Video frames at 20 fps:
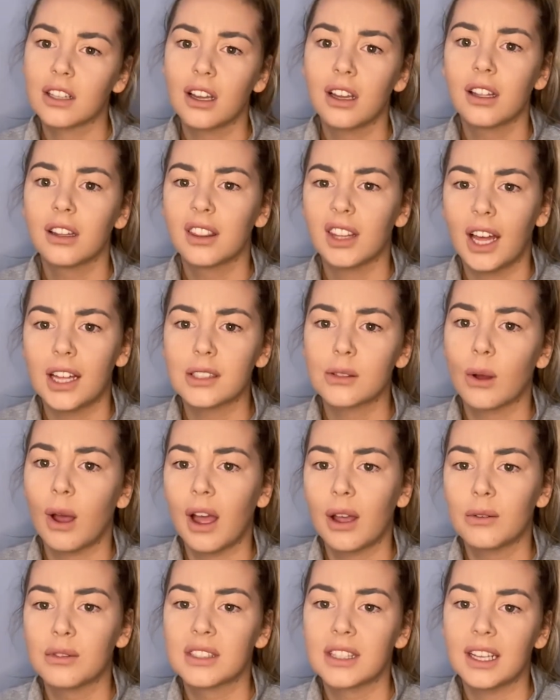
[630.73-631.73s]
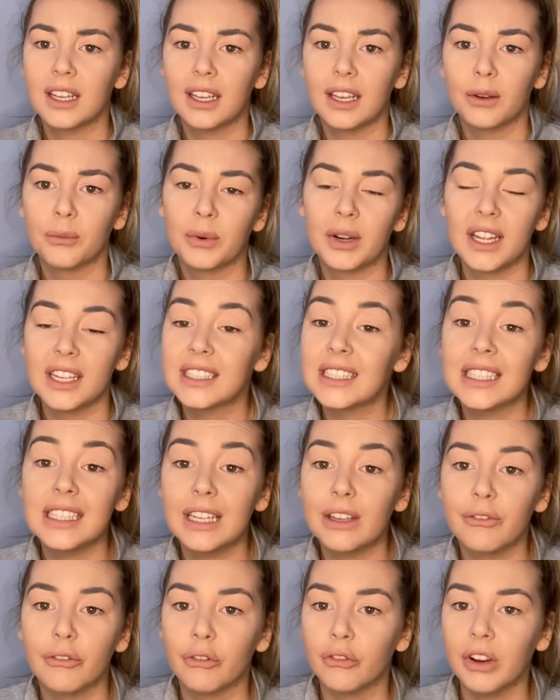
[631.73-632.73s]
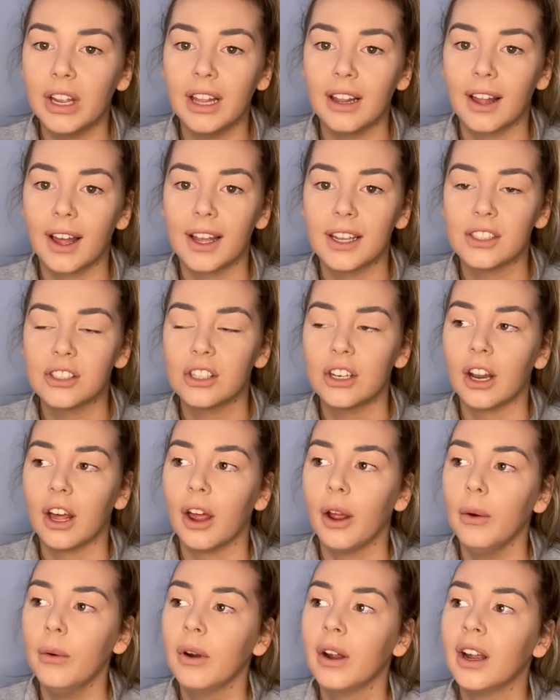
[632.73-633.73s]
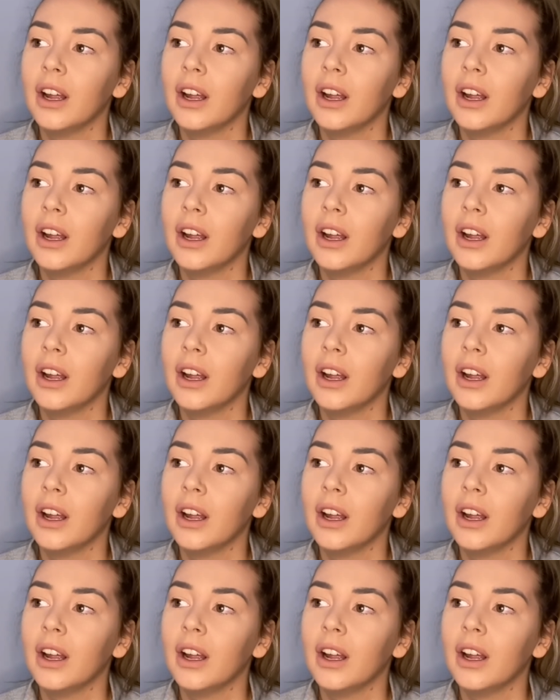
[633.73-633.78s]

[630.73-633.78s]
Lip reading: that's what I was thinking when I didn't even realise, you know.